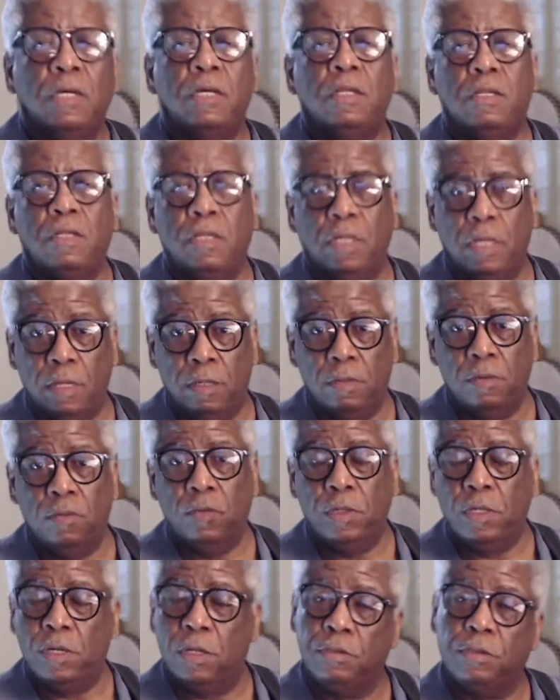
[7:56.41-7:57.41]
then
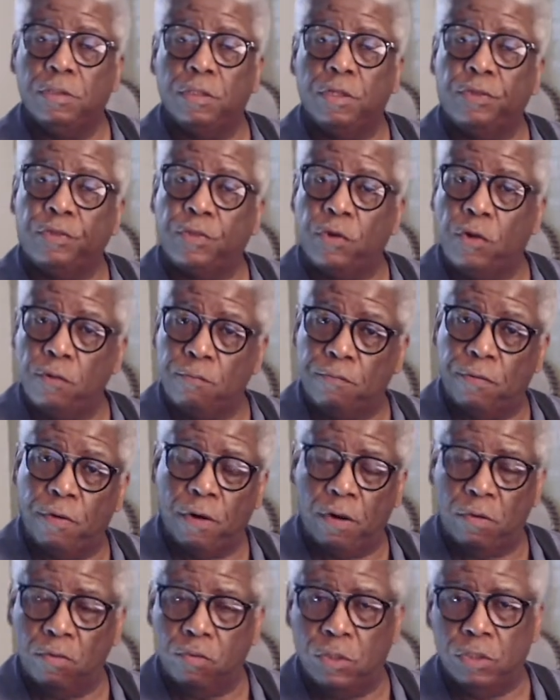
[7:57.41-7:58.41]
we go to the 3rd
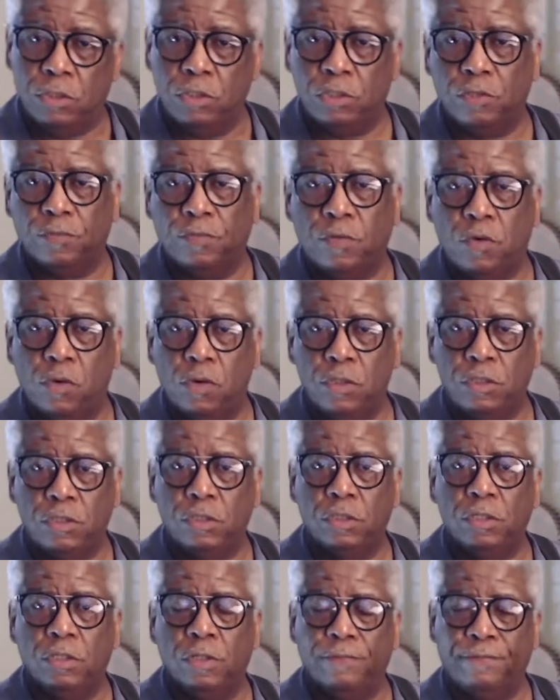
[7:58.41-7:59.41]
part, which is, of
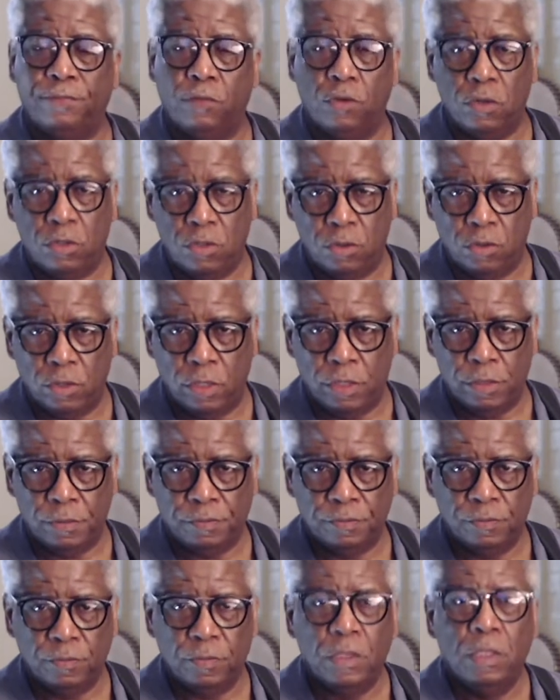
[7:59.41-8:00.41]
course, the 4 chord.
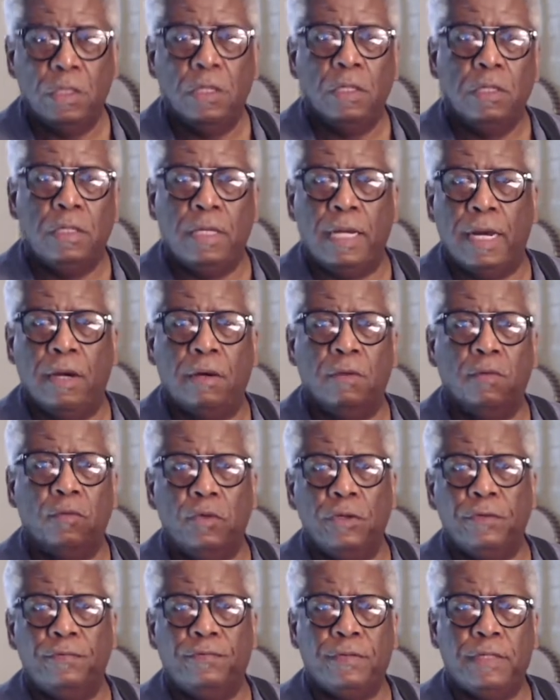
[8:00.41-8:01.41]
Now,
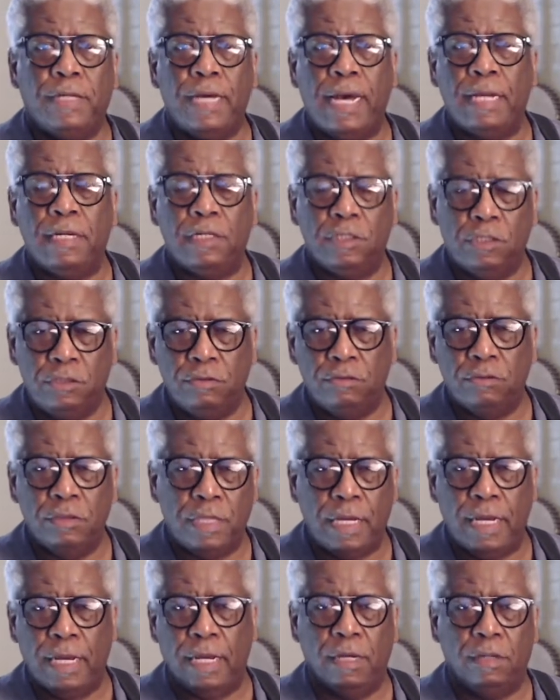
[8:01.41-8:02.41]
we've got it tuned
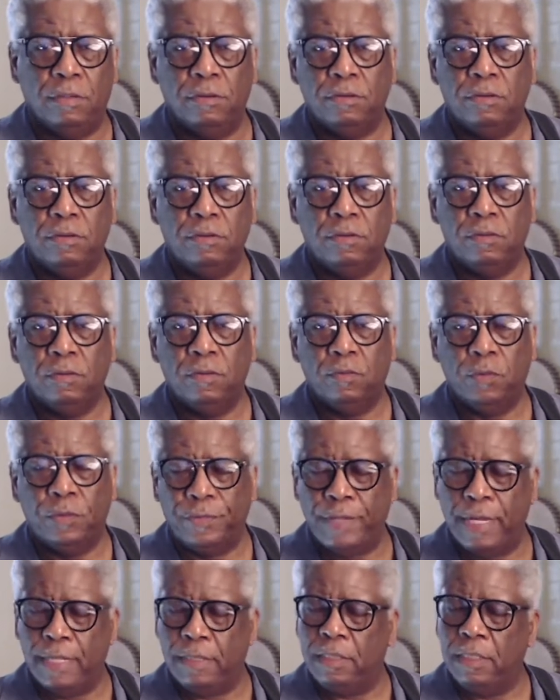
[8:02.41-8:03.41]
down. We've
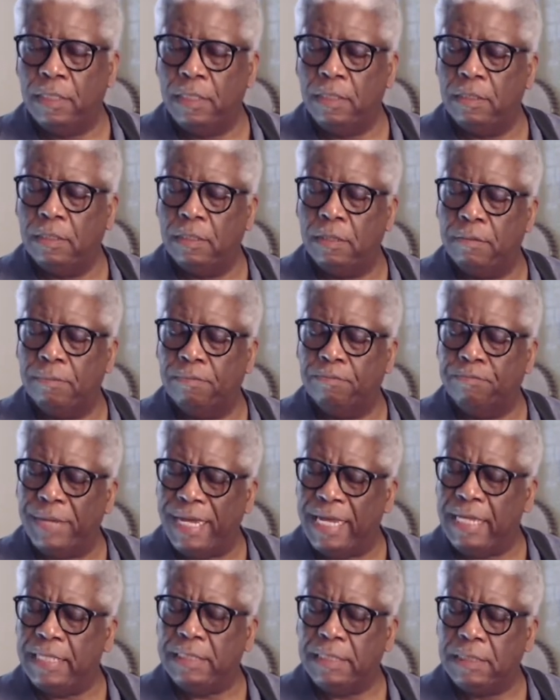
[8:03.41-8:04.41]
got the
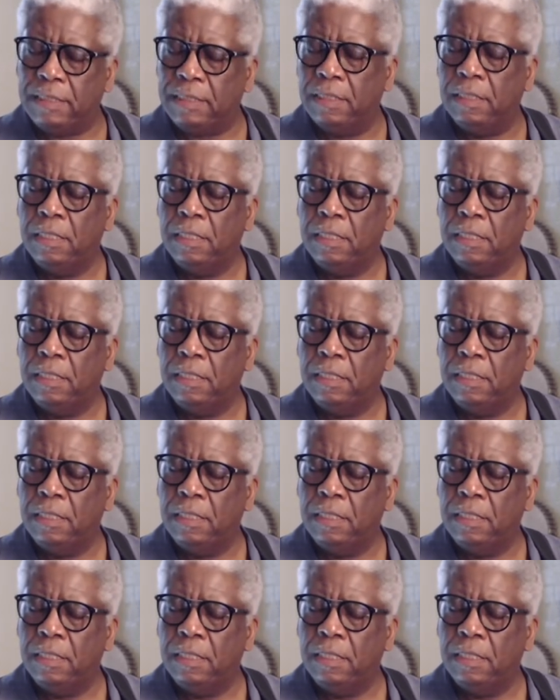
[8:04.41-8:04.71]
bass